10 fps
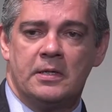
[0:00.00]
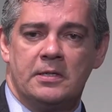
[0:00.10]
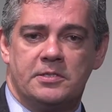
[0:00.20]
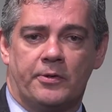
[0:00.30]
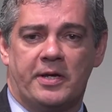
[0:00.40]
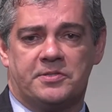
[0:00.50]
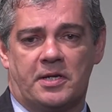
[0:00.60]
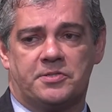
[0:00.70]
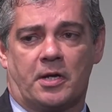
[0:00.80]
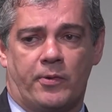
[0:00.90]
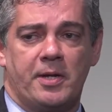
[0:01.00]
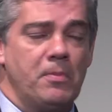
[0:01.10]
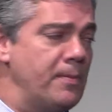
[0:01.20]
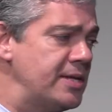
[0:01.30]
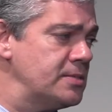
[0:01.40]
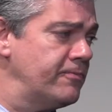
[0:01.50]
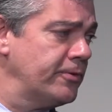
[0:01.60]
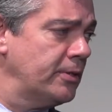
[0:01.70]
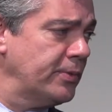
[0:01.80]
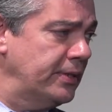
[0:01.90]
So it's a great momentum for
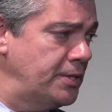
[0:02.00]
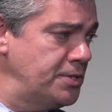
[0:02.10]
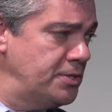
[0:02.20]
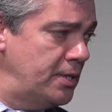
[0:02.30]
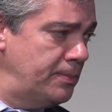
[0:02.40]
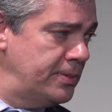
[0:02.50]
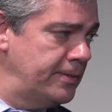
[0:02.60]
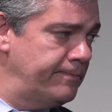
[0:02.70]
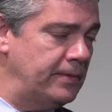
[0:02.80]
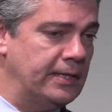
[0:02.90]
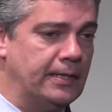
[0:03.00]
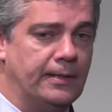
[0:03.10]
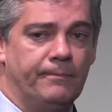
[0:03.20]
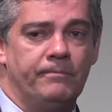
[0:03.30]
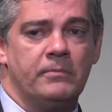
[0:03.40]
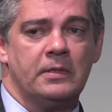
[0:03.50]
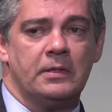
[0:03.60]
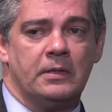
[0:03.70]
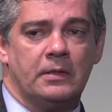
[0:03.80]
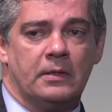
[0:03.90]
the relationship,
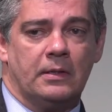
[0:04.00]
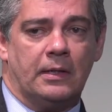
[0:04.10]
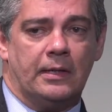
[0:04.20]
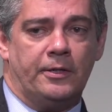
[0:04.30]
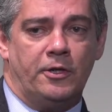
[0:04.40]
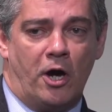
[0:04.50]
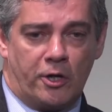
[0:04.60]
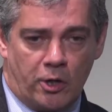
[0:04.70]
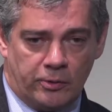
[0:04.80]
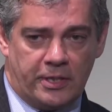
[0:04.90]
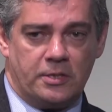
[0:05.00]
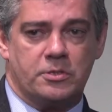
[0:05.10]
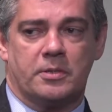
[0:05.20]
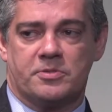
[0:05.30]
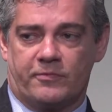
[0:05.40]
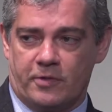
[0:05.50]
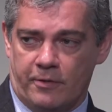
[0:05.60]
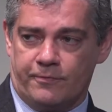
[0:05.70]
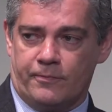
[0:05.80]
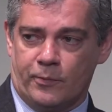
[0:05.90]
not only in terms of,
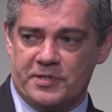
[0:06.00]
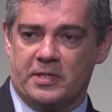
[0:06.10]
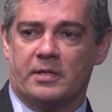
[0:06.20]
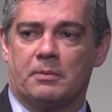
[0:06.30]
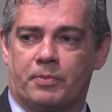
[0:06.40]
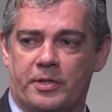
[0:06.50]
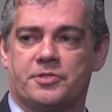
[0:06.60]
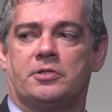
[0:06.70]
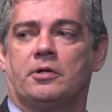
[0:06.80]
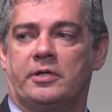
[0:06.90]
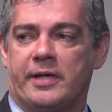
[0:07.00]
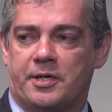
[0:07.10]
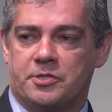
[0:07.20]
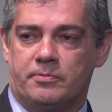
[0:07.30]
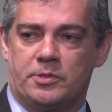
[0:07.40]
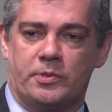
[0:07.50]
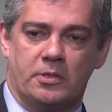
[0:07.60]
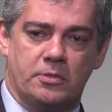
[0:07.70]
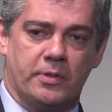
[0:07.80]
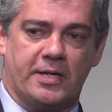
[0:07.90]
once again, the personal connection between the
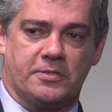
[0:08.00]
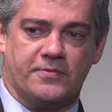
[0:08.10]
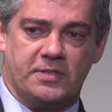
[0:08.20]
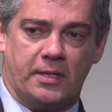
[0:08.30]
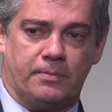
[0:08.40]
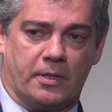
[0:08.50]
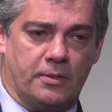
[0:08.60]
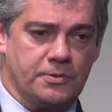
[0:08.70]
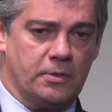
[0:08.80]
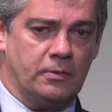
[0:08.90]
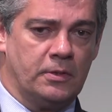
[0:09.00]
two heads of state, but also